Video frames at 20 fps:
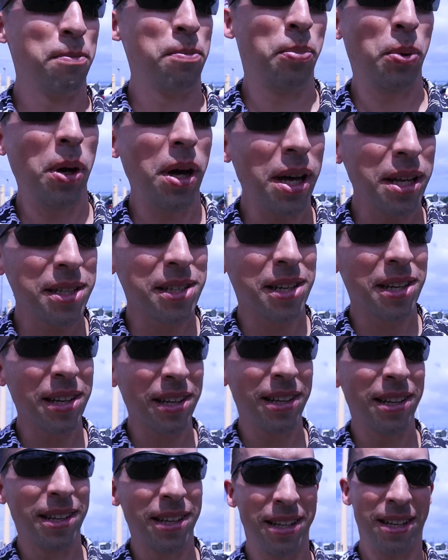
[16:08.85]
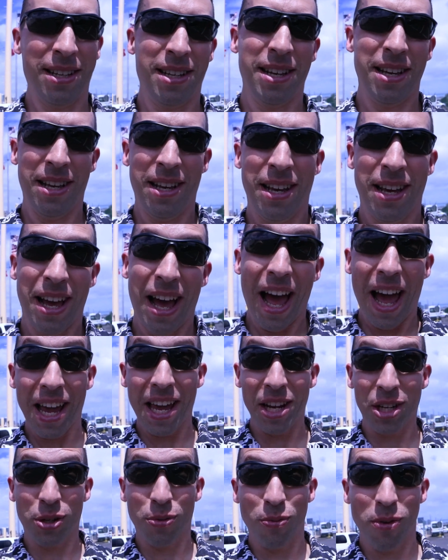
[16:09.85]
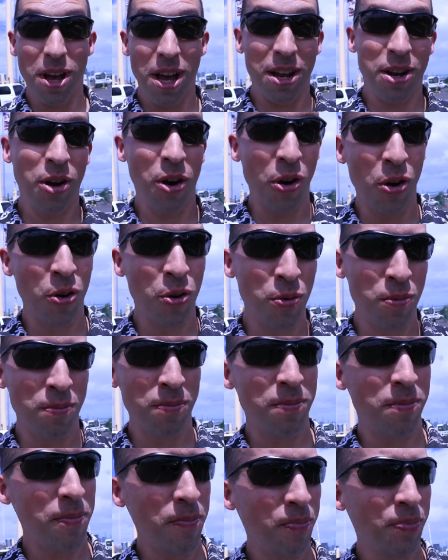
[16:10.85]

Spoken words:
but I get to ride home